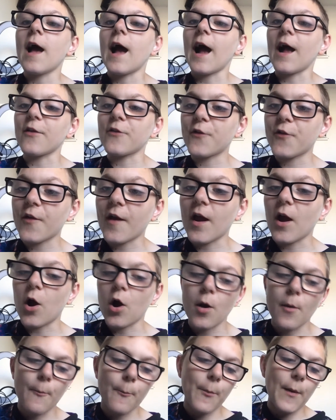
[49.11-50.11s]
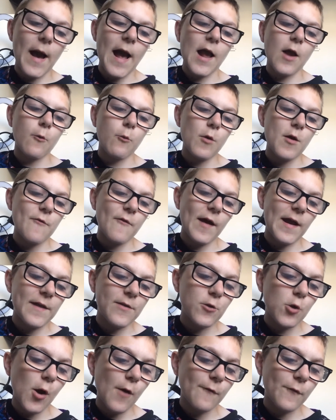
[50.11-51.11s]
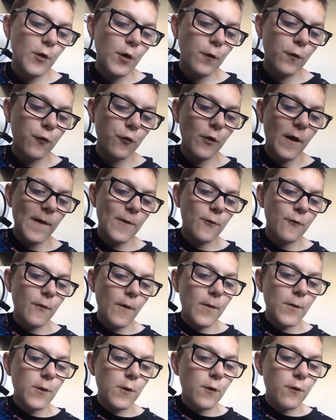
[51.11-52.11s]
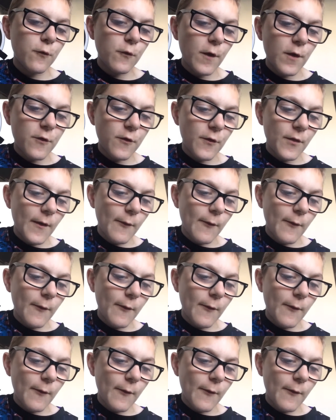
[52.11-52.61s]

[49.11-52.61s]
and today I'm back with another transfer news video.